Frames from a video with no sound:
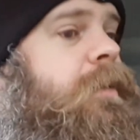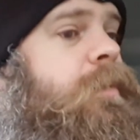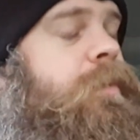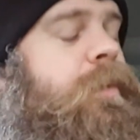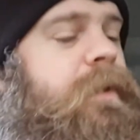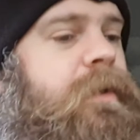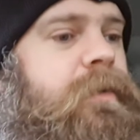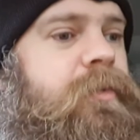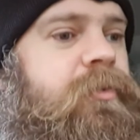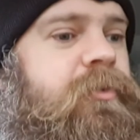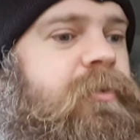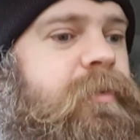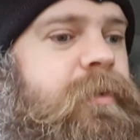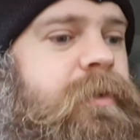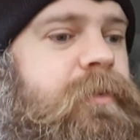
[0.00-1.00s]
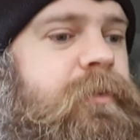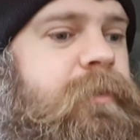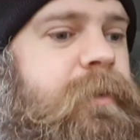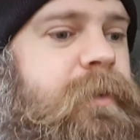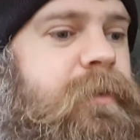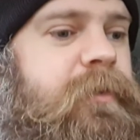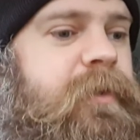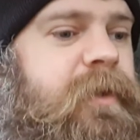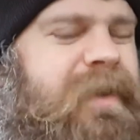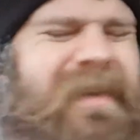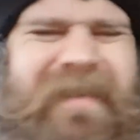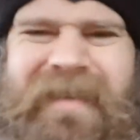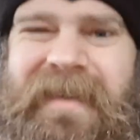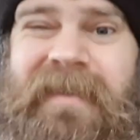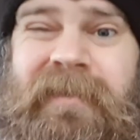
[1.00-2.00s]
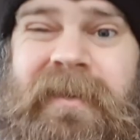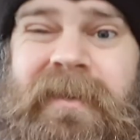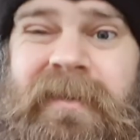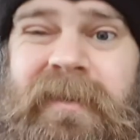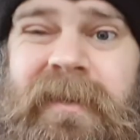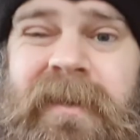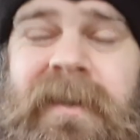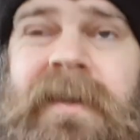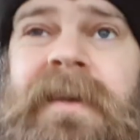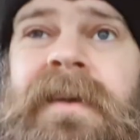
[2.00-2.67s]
What else? I think that's kind of it, really.